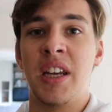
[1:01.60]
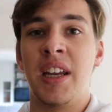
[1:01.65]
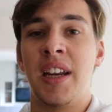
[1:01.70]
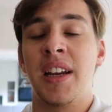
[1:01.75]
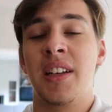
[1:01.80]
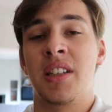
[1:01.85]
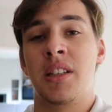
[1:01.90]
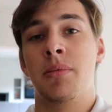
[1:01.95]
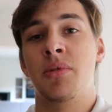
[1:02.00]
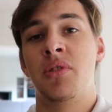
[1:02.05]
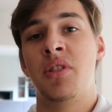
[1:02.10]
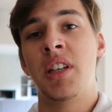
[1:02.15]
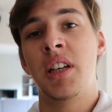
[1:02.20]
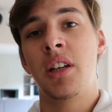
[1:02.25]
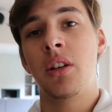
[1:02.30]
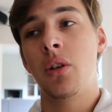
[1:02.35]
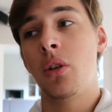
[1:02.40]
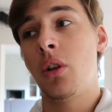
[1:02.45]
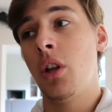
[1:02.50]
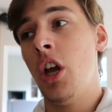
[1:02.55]
shake and some
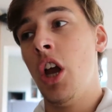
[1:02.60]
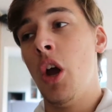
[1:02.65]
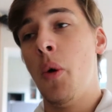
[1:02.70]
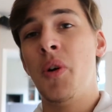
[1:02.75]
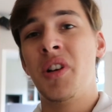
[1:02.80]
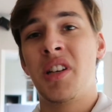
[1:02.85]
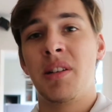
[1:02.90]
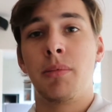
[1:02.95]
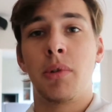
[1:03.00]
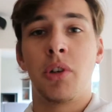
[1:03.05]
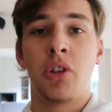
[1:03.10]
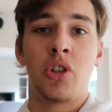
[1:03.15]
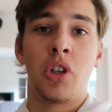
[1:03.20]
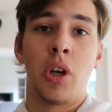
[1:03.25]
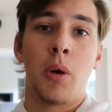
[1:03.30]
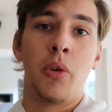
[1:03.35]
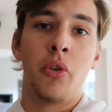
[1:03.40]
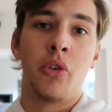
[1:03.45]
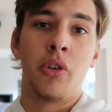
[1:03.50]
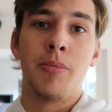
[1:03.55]
cereal, which I'm just
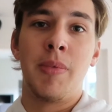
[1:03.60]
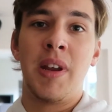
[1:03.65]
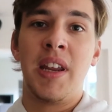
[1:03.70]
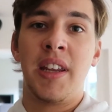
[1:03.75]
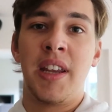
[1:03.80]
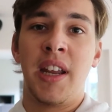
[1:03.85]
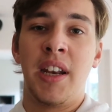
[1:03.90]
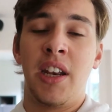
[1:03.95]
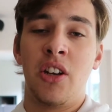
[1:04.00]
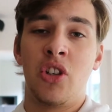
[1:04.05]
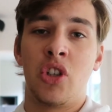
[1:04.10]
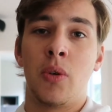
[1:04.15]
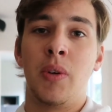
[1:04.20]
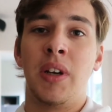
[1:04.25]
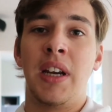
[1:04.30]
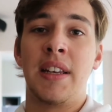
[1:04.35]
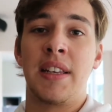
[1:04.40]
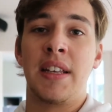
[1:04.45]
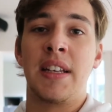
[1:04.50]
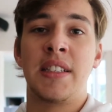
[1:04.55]
going to make and then show
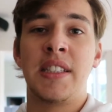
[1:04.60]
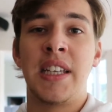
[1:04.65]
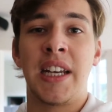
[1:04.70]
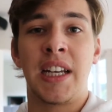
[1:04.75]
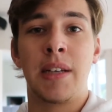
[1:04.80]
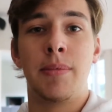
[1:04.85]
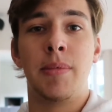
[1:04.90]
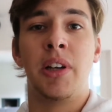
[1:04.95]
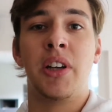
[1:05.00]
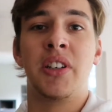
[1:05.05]
you guys in a second,